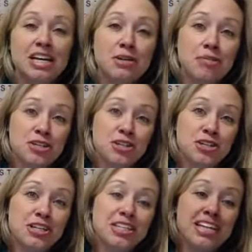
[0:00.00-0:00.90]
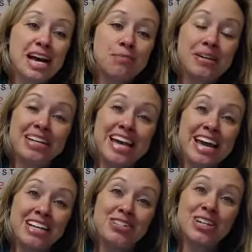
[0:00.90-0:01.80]
be sure to type in
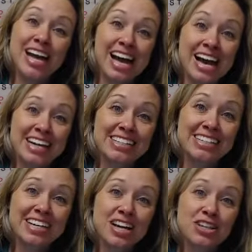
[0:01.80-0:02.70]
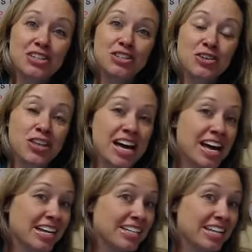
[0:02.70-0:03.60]
Agent Hacks so
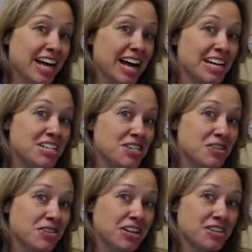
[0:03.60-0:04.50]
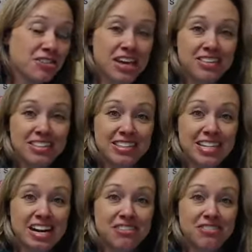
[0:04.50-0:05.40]
that I know that you like the
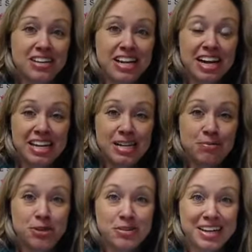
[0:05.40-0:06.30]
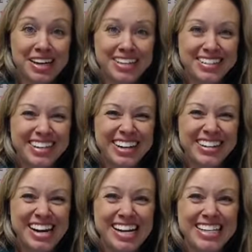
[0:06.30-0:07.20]
stuff and I keep doing it. All
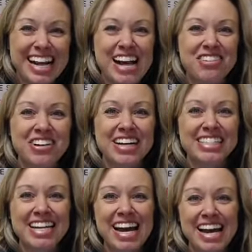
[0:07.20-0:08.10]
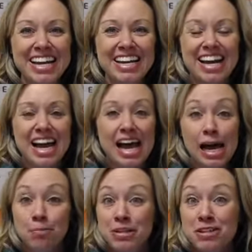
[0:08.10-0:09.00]
right. Have a great day.
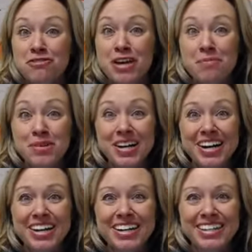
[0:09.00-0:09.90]
Happy November.